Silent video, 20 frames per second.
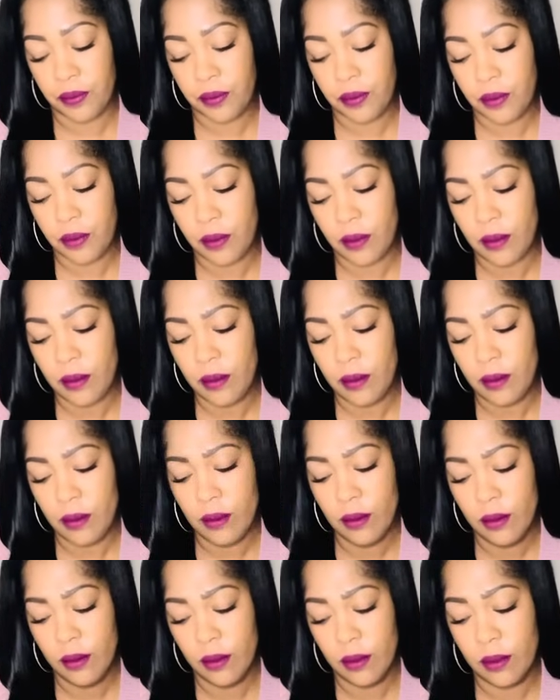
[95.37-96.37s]

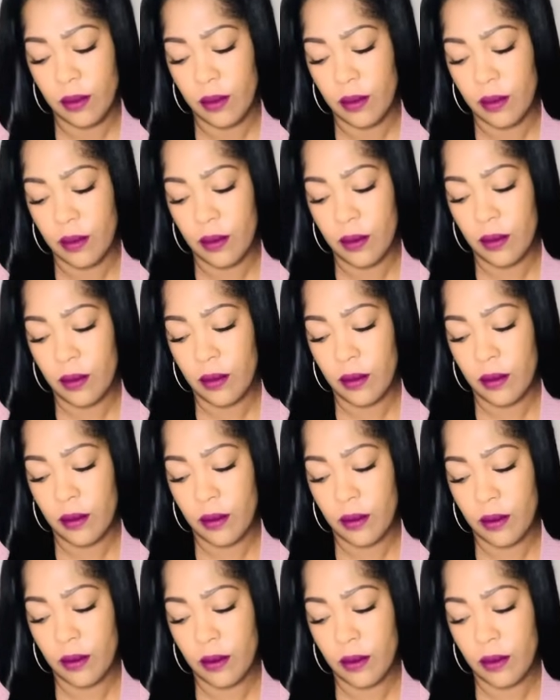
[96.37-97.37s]

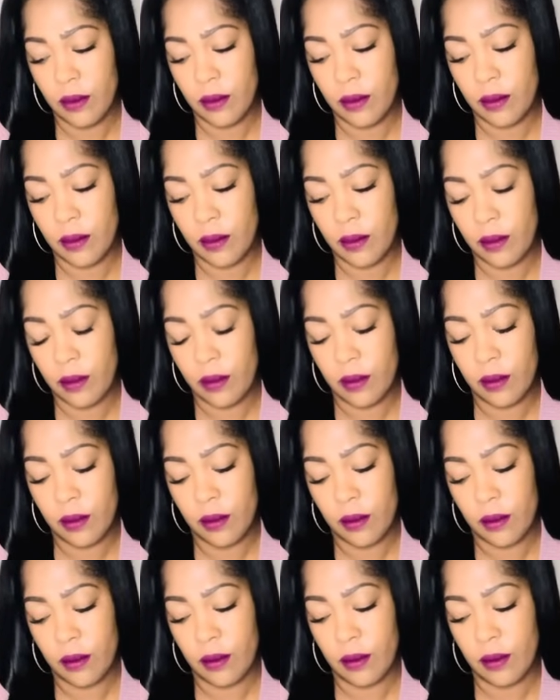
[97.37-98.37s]

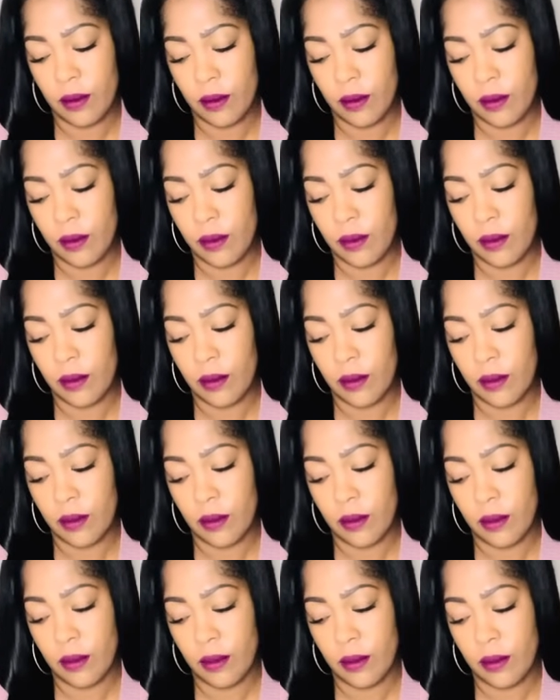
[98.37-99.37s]

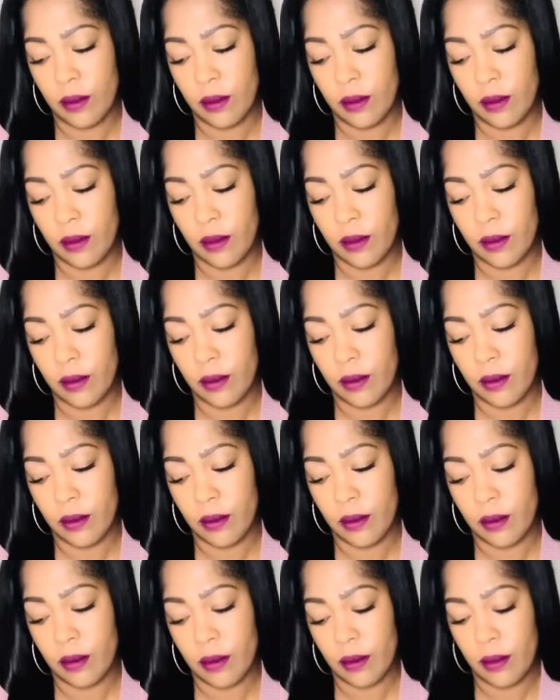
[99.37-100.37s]

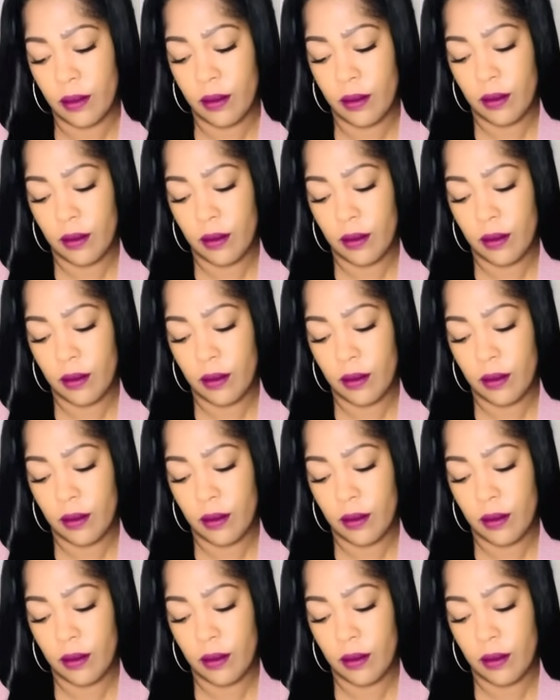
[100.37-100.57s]
Nothing is said.